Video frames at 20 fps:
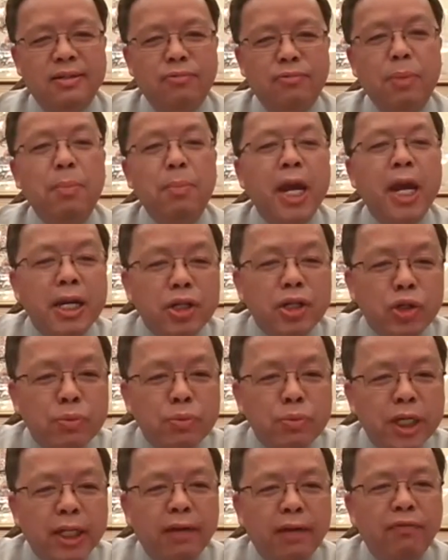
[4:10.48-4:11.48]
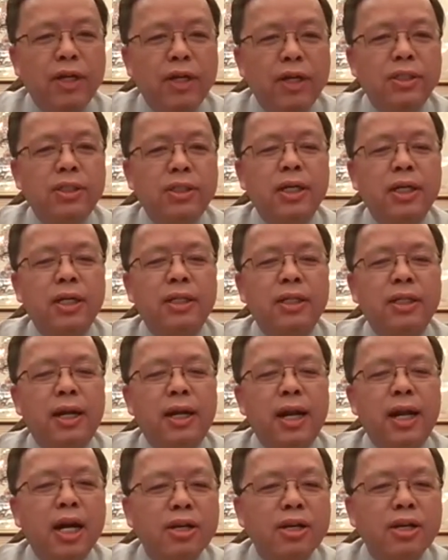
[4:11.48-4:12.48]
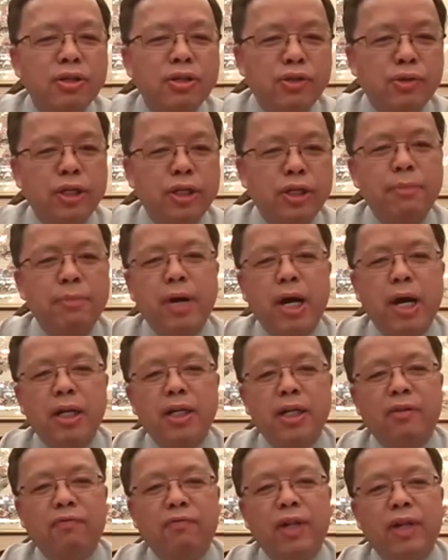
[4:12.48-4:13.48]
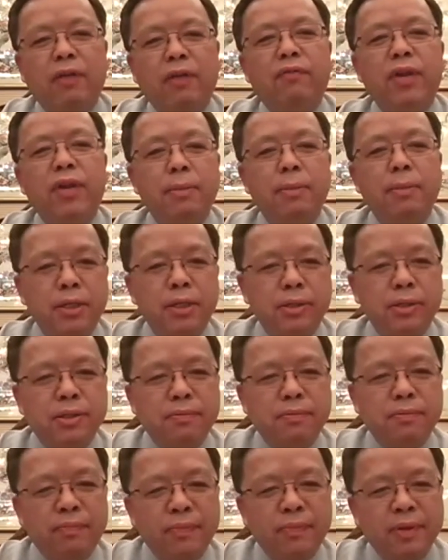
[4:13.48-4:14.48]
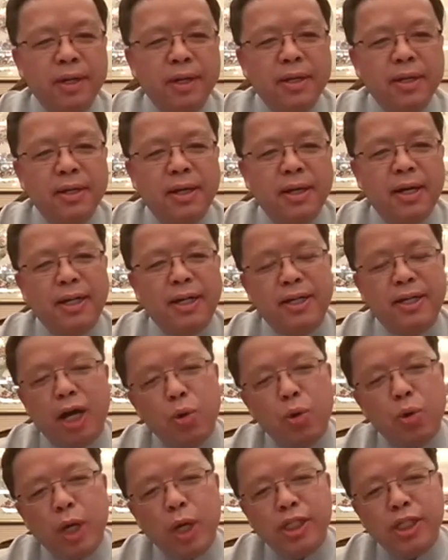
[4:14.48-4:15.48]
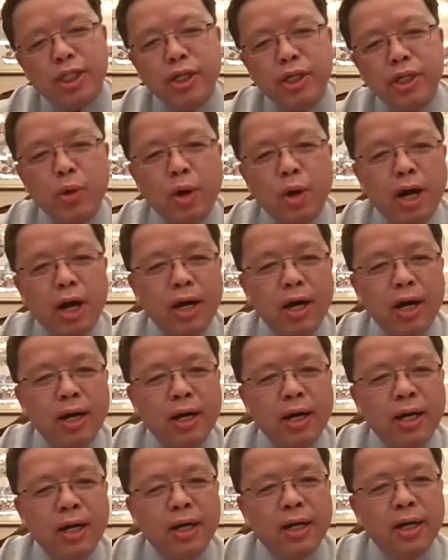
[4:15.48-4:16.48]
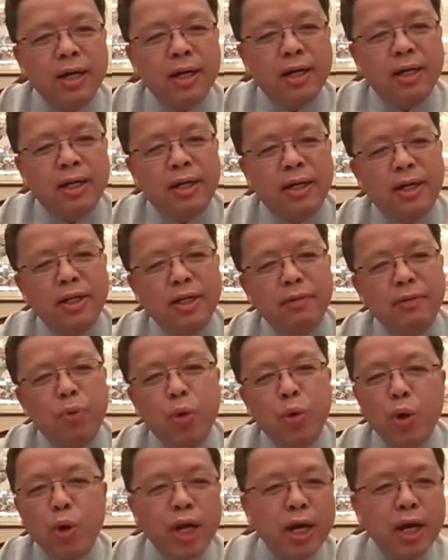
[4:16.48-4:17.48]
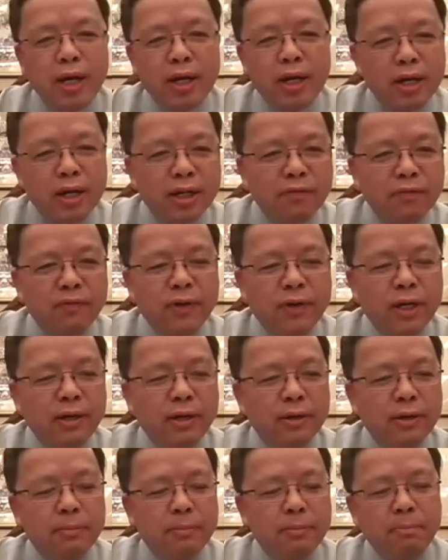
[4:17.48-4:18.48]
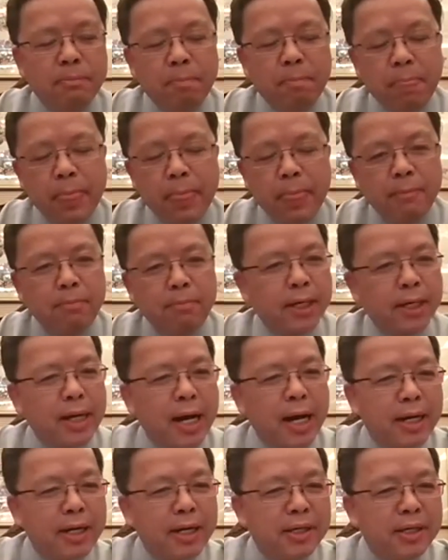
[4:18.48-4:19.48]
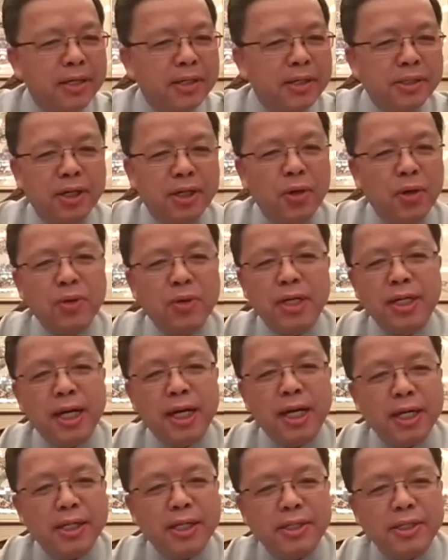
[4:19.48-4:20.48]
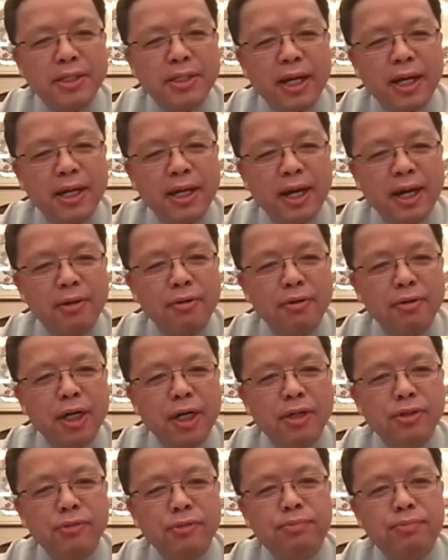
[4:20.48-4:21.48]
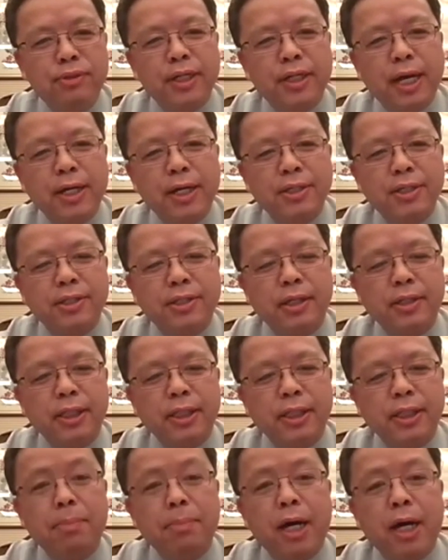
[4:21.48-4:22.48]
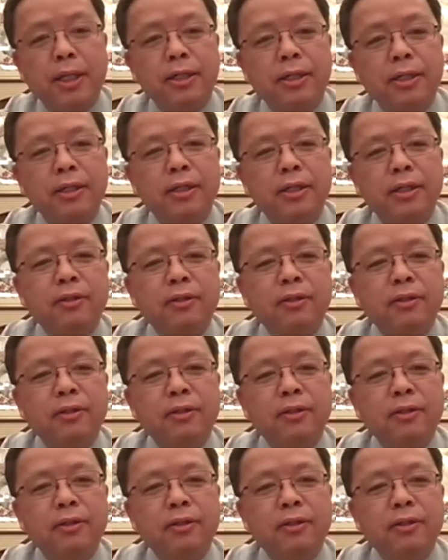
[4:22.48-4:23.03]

remain to be the largest trading partner for the Philippines. And now we are still importing a lot of bananas, coconuts, and agricultural products, and some other,